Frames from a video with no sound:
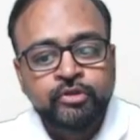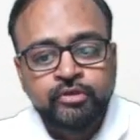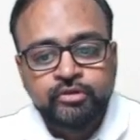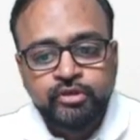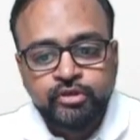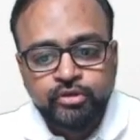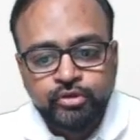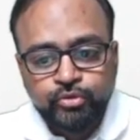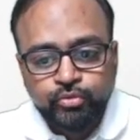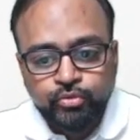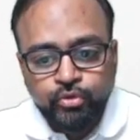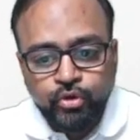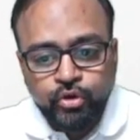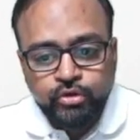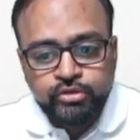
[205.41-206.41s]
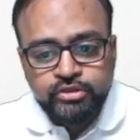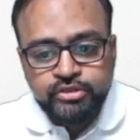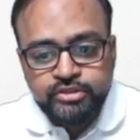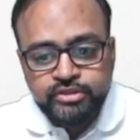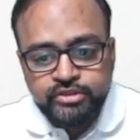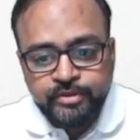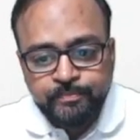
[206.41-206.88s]
the neuron
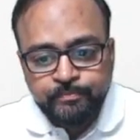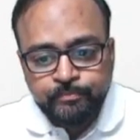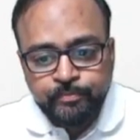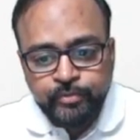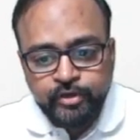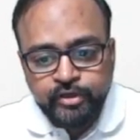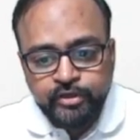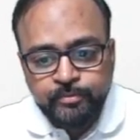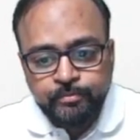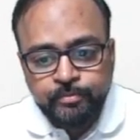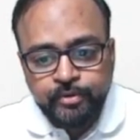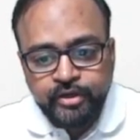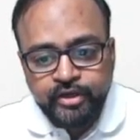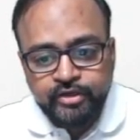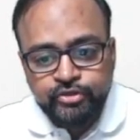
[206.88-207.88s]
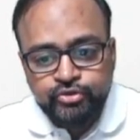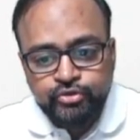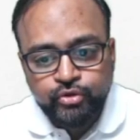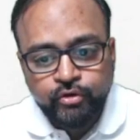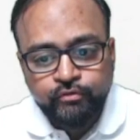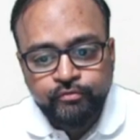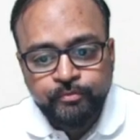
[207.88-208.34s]
simply breaks
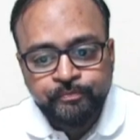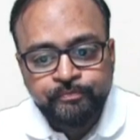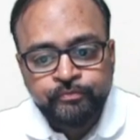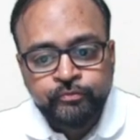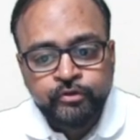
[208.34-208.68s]
off.